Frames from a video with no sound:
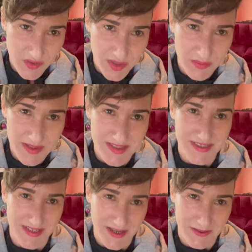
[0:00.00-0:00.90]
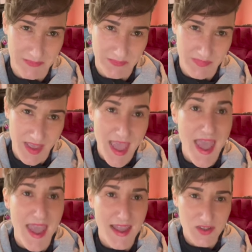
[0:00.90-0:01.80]
you in detail,
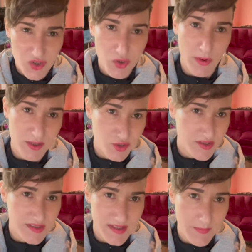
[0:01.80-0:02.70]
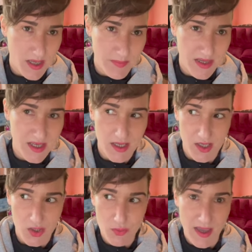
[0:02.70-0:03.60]
answer questions that maybe
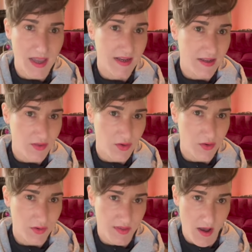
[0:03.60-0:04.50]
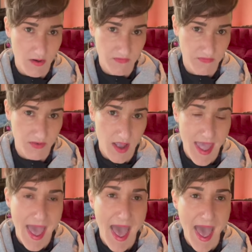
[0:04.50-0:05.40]
you can't answer yourself,
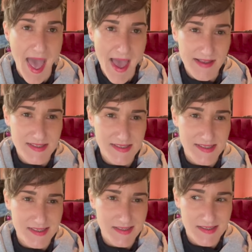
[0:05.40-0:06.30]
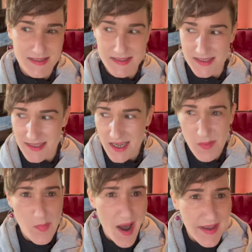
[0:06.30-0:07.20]
and stick
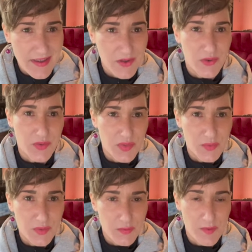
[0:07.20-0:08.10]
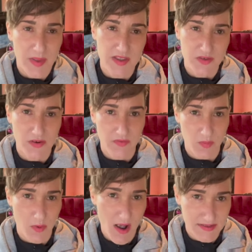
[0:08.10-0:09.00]
by you through the remainder of the
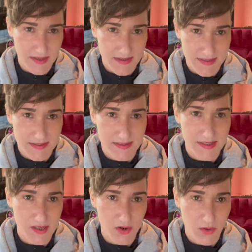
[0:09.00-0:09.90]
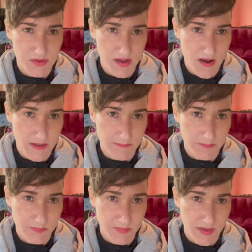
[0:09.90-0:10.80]
process as the year goes
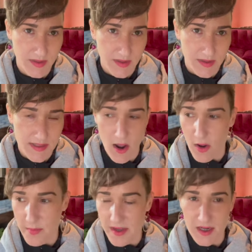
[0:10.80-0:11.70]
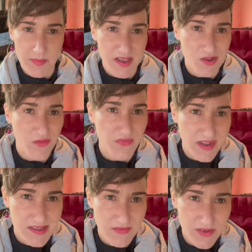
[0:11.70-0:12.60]
on. Now, am I going to be in your
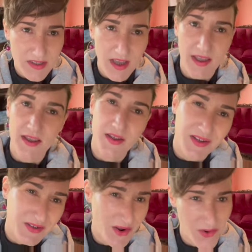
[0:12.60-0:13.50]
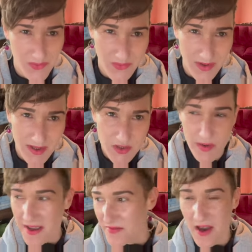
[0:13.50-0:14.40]
face every day? No. Do I
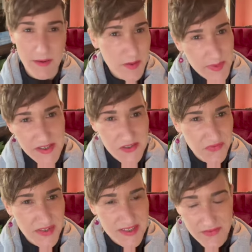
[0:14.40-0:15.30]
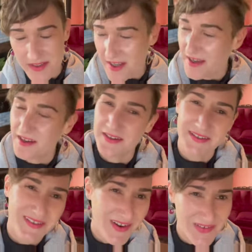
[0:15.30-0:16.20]
have time to be in your face every day?
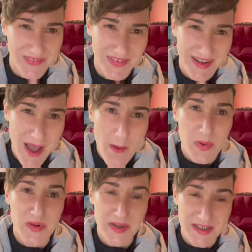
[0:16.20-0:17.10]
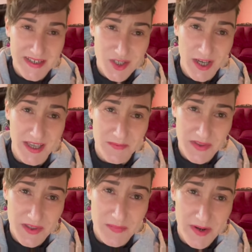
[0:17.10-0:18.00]
No. But am I going to check in with
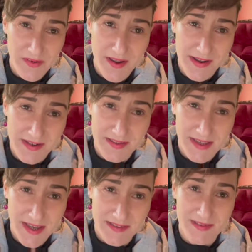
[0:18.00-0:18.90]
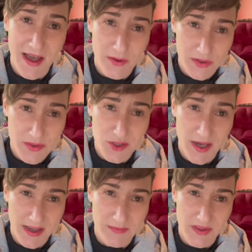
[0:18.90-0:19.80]
you periodically and allow you to
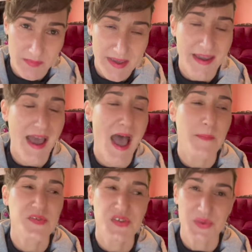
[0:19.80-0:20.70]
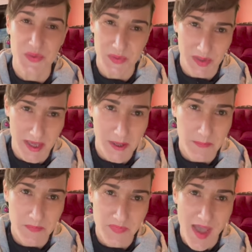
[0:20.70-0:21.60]
check in with me? Absolutely.
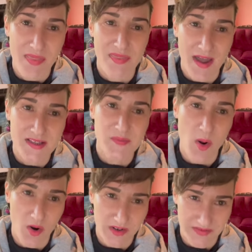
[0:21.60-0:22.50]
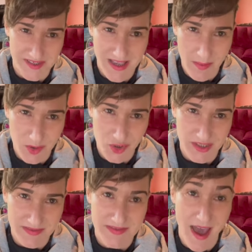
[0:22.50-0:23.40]
That is part of
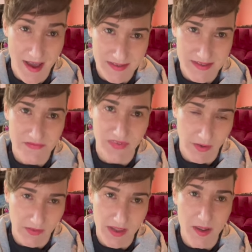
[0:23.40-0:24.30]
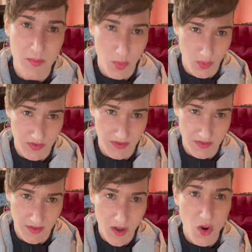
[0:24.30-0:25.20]
establishing that very
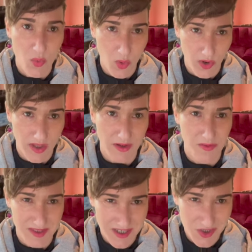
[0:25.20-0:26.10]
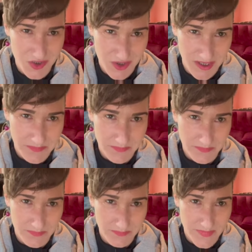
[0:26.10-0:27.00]
important working relationship
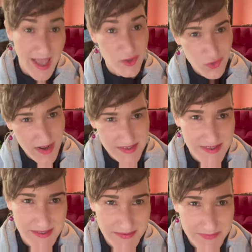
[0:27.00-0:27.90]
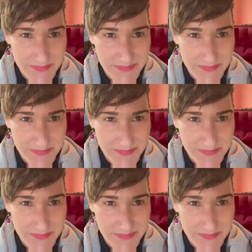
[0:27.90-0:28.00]
and trust.